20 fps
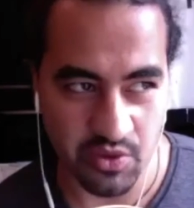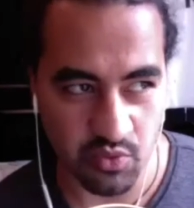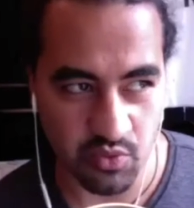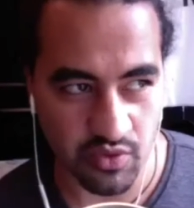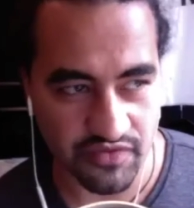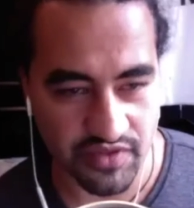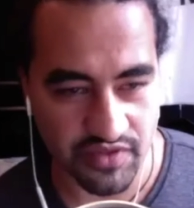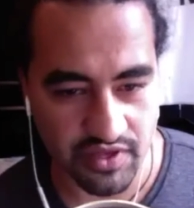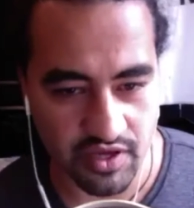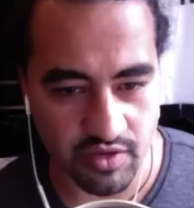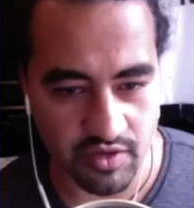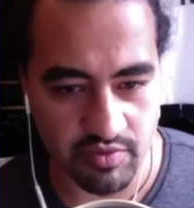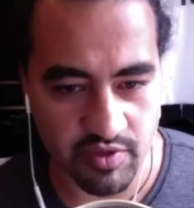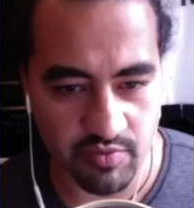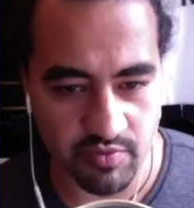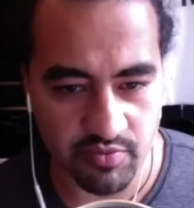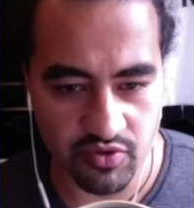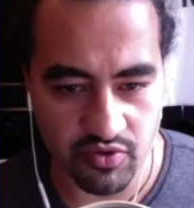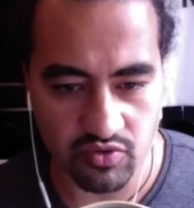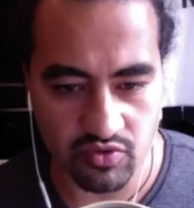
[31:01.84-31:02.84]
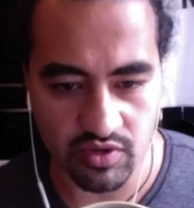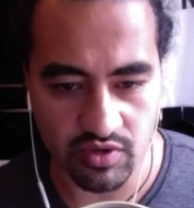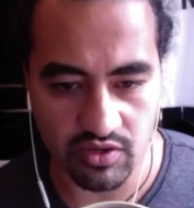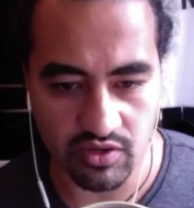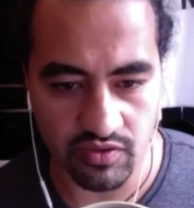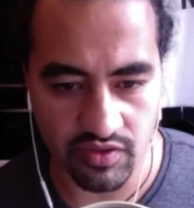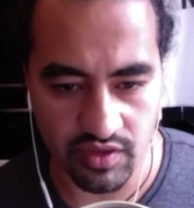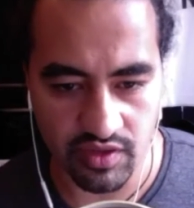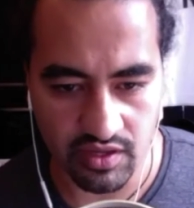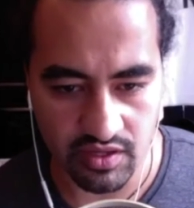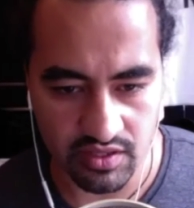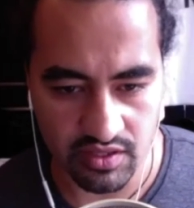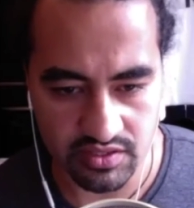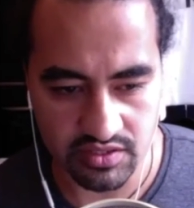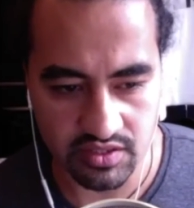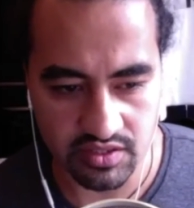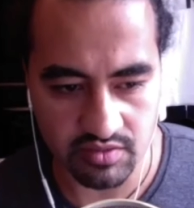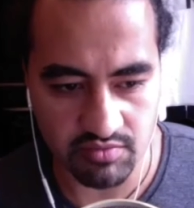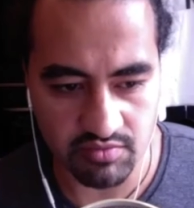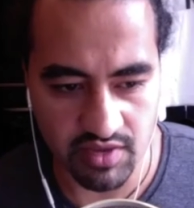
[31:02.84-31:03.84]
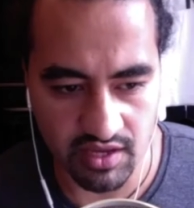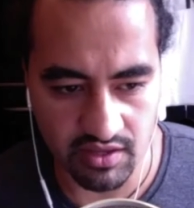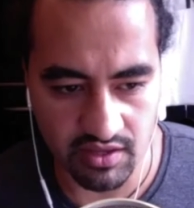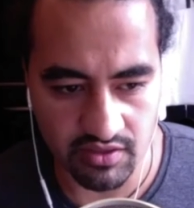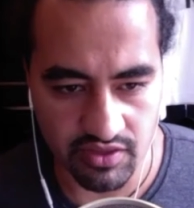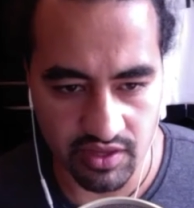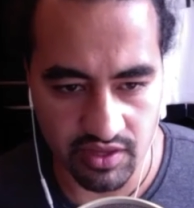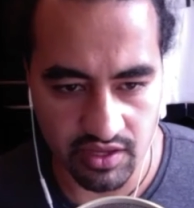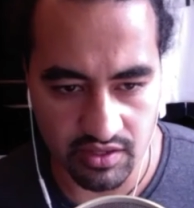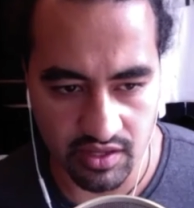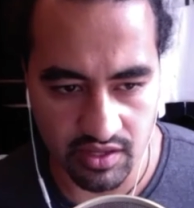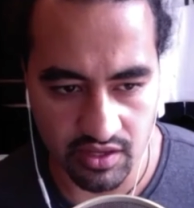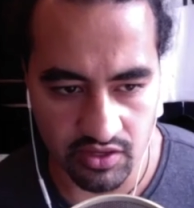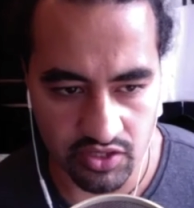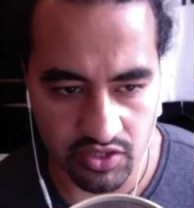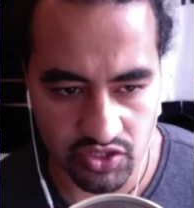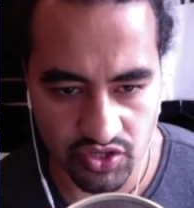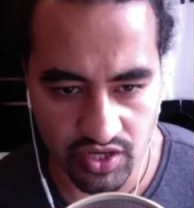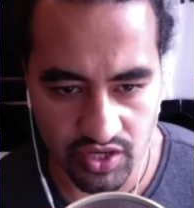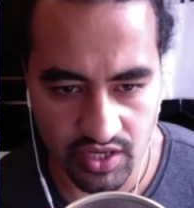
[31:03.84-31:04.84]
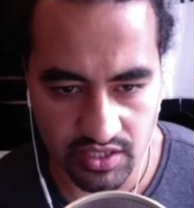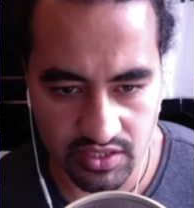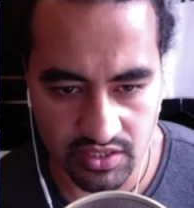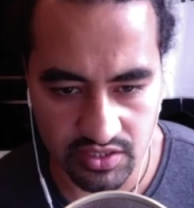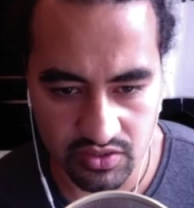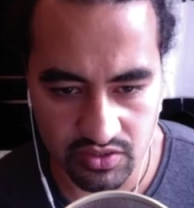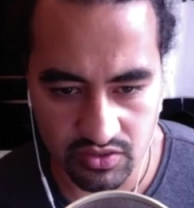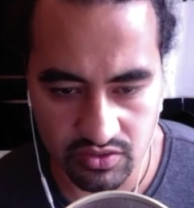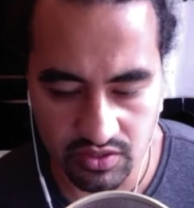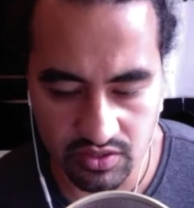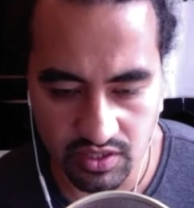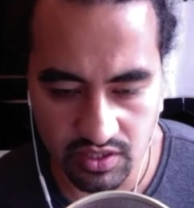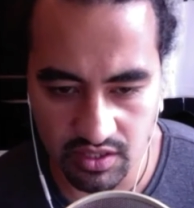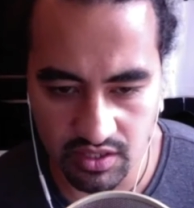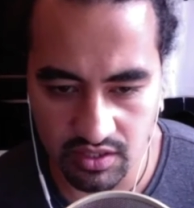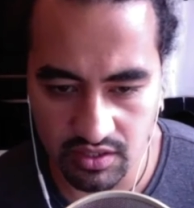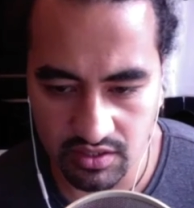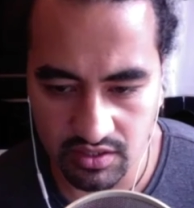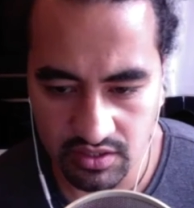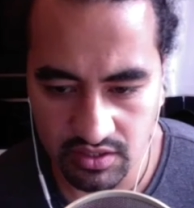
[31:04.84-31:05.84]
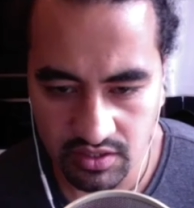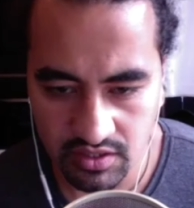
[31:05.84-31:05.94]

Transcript: with the young people, what do you think is the main thing that you're trying to,